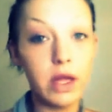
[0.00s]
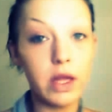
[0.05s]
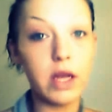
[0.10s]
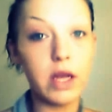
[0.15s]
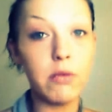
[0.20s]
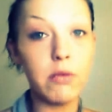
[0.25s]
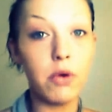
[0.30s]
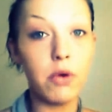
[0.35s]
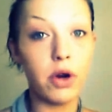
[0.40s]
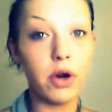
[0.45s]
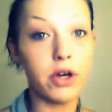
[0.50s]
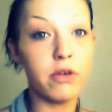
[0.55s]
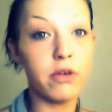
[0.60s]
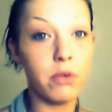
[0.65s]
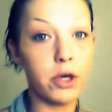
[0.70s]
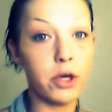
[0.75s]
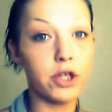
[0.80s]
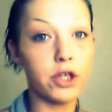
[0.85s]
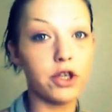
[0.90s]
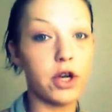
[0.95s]
important to
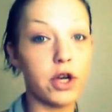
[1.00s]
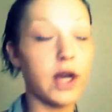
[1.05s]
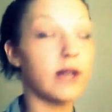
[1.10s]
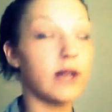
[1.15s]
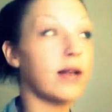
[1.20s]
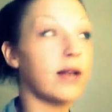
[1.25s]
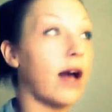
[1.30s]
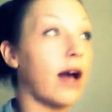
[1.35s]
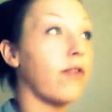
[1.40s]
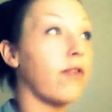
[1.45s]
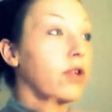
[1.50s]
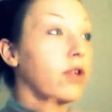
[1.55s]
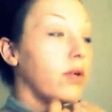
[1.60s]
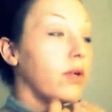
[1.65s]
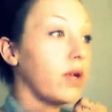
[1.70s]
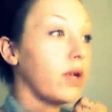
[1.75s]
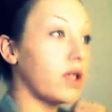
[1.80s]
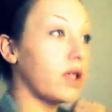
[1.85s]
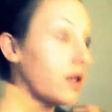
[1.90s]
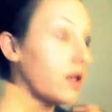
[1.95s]
moisturize. I've only
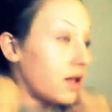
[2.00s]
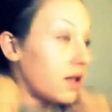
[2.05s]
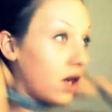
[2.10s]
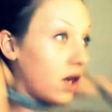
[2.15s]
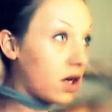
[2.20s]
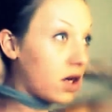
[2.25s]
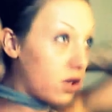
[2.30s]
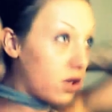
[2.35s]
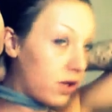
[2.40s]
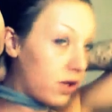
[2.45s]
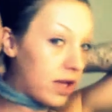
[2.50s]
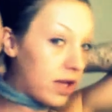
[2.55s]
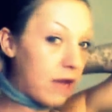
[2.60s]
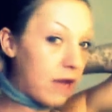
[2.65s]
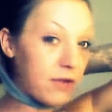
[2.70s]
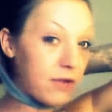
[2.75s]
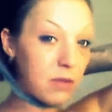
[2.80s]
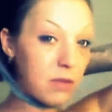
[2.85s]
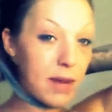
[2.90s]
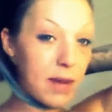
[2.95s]
recently started doing
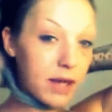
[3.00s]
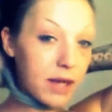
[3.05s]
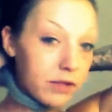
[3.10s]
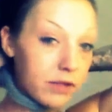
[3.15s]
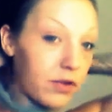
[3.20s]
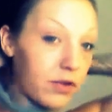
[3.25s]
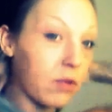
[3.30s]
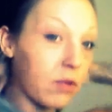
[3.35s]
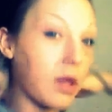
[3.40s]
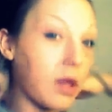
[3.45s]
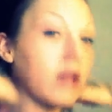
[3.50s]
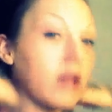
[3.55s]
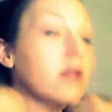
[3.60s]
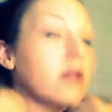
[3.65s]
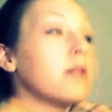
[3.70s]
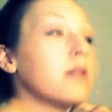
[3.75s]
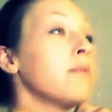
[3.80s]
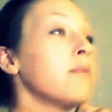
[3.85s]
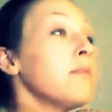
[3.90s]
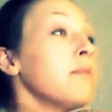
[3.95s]
that for the past few
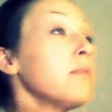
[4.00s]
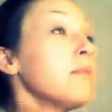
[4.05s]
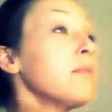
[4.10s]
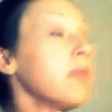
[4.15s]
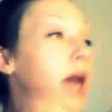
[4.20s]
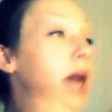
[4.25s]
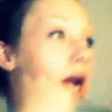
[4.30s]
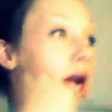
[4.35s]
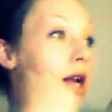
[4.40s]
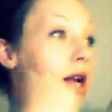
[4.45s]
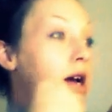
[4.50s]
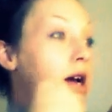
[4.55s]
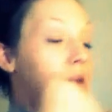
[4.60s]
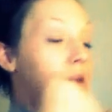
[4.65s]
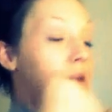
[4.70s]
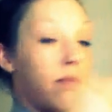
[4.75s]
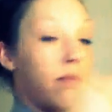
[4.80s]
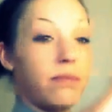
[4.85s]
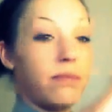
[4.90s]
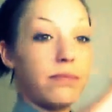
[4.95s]
months, and
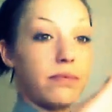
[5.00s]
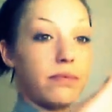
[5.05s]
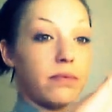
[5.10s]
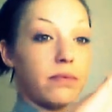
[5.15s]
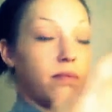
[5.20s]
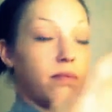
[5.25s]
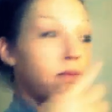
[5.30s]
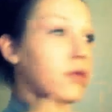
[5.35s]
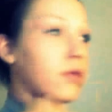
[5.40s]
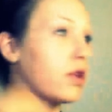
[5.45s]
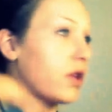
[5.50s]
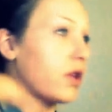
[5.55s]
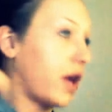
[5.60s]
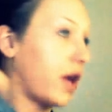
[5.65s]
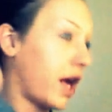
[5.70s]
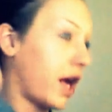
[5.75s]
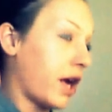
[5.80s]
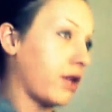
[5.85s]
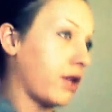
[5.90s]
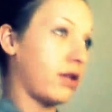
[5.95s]
there's a
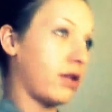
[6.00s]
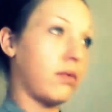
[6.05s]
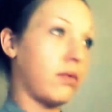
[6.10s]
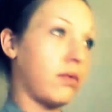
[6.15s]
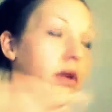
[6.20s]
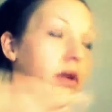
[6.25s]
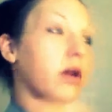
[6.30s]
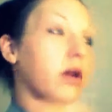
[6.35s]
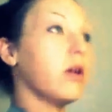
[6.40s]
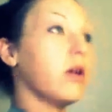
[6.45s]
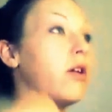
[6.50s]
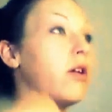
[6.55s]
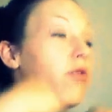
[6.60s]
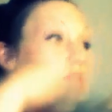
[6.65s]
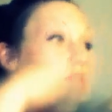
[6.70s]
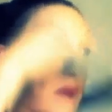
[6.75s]
hair somewhere. For